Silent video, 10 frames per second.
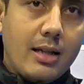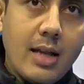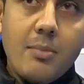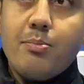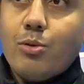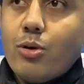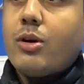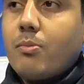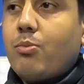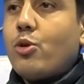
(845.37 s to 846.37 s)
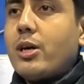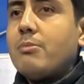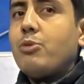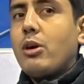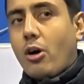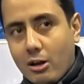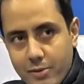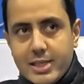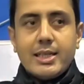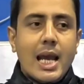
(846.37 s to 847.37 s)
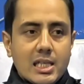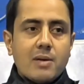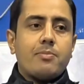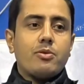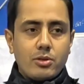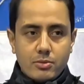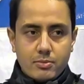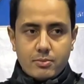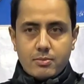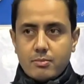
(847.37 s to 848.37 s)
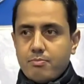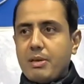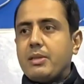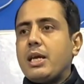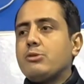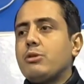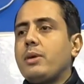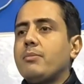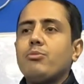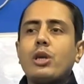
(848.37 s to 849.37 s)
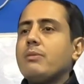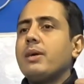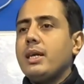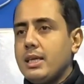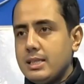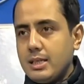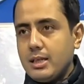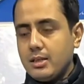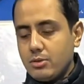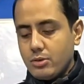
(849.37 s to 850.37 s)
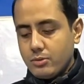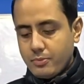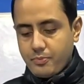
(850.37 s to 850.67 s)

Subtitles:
then boredom will always catch up to you. Things will become boring very easily to you.